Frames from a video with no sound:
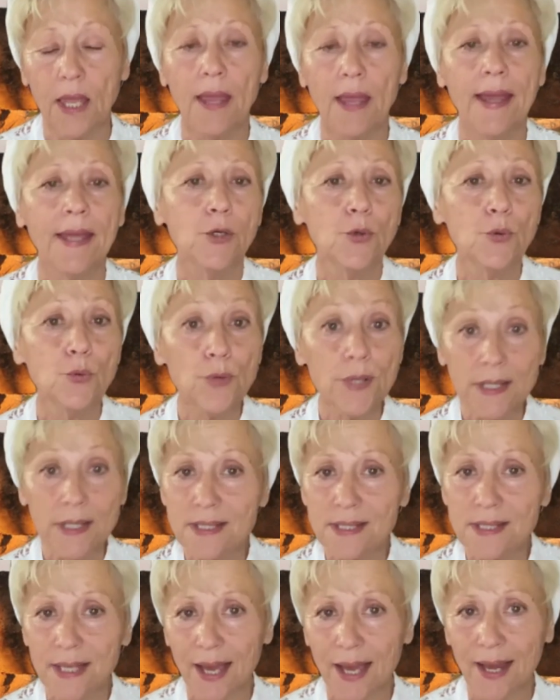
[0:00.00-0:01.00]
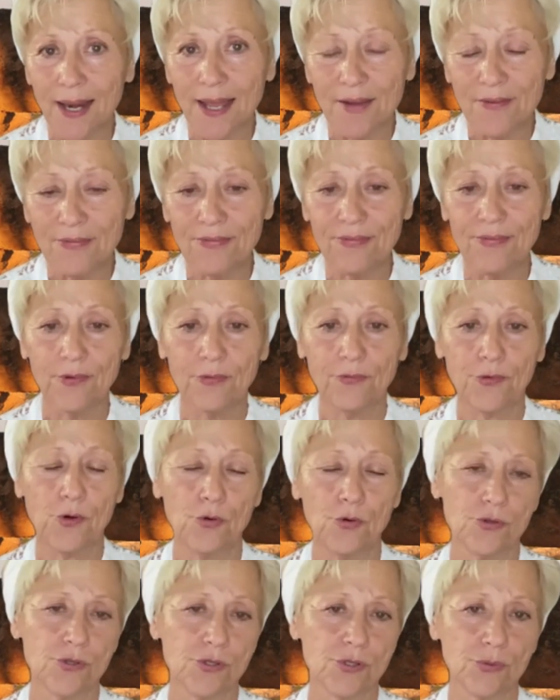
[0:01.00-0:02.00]
And who is the Aleph? Of
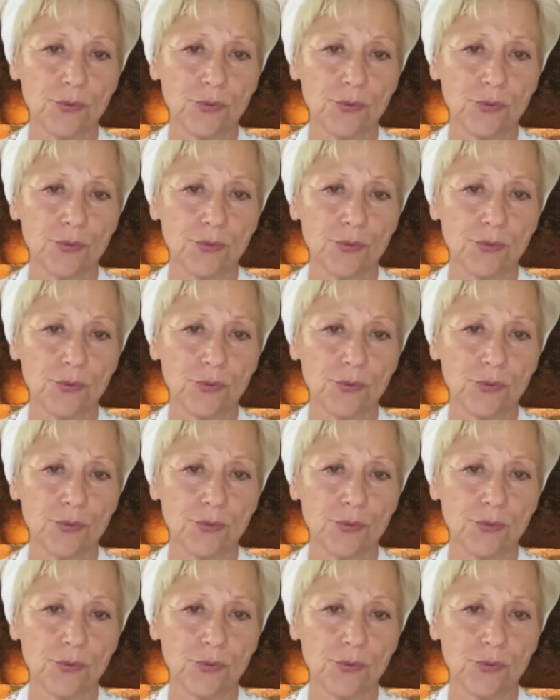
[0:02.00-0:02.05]
course,